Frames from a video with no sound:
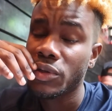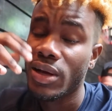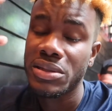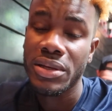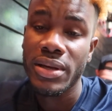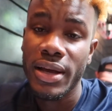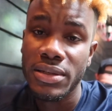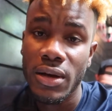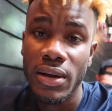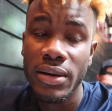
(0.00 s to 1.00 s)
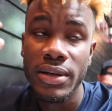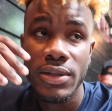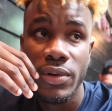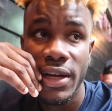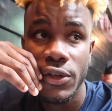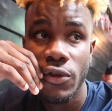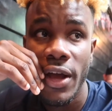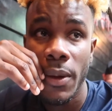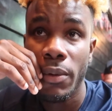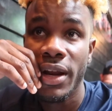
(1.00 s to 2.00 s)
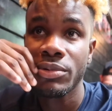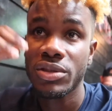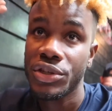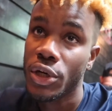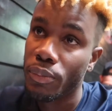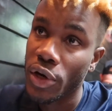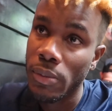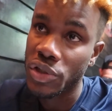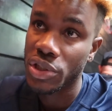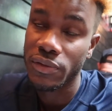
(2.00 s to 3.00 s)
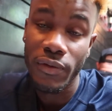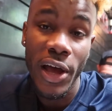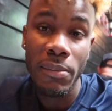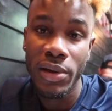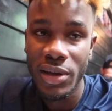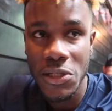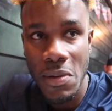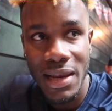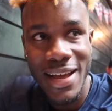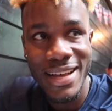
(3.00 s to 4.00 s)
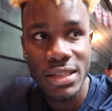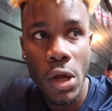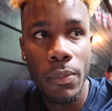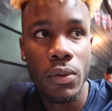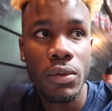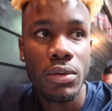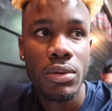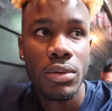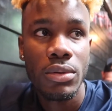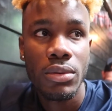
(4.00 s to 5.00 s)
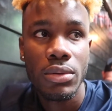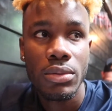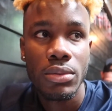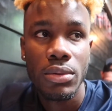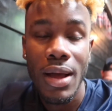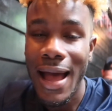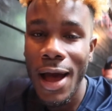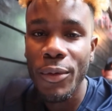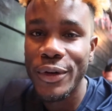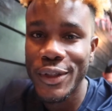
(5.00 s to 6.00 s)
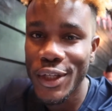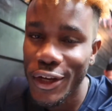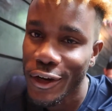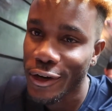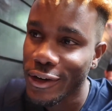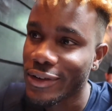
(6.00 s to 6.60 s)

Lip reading: So I'll tell you guys how that is when I try it, but I'm just here pretty much just vibing for my last couple hours here.